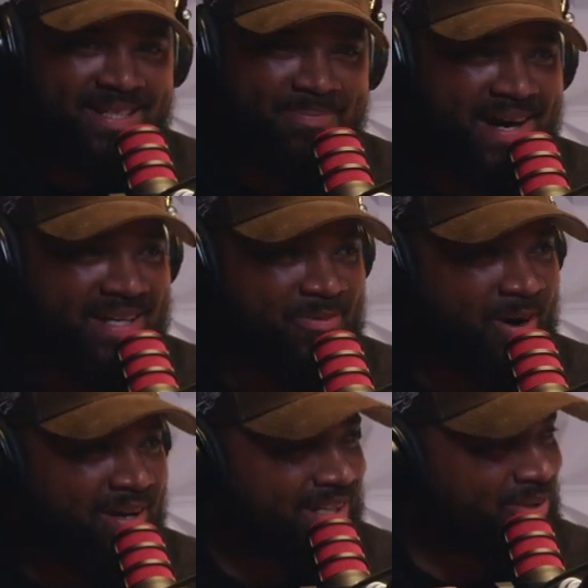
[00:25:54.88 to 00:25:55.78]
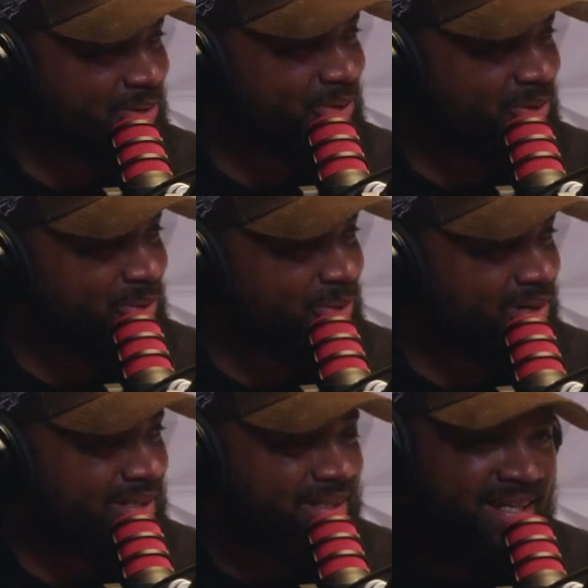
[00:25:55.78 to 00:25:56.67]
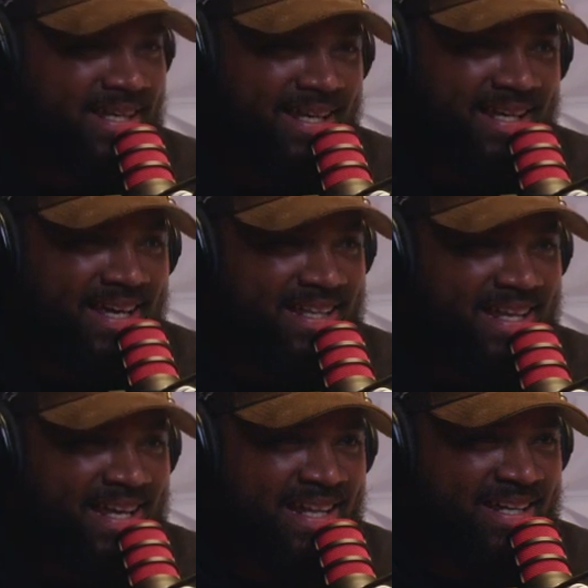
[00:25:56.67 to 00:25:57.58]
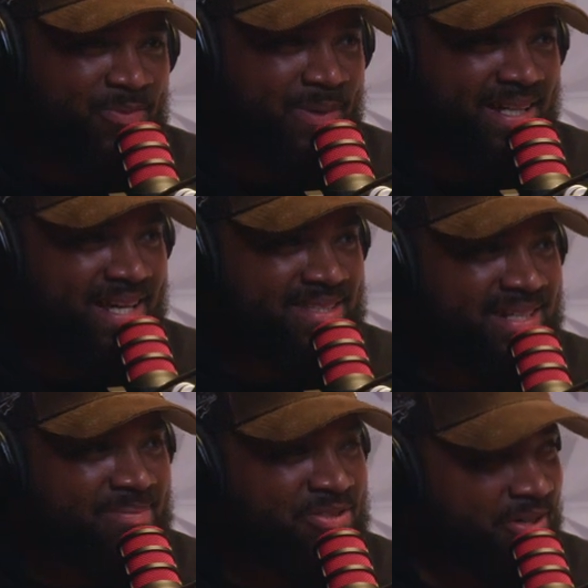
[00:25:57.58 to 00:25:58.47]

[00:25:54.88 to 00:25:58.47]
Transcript: somebody walking through the door, and then next week they see him